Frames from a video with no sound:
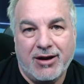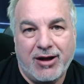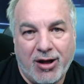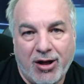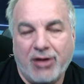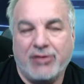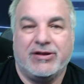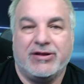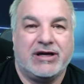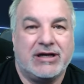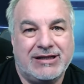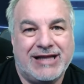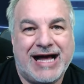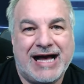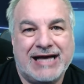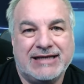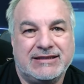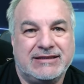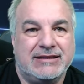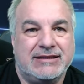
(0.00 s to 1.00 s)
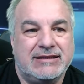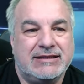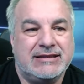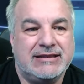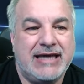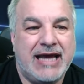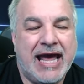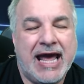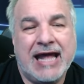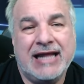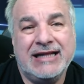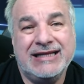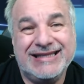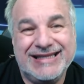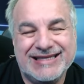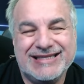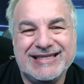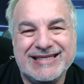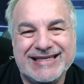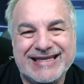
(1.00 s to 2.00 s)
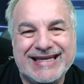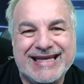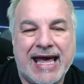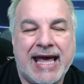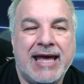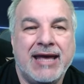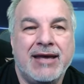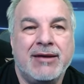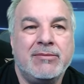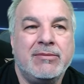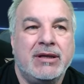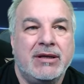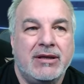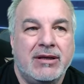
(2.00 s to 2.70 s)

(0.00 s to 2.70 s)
all the classes. And this game,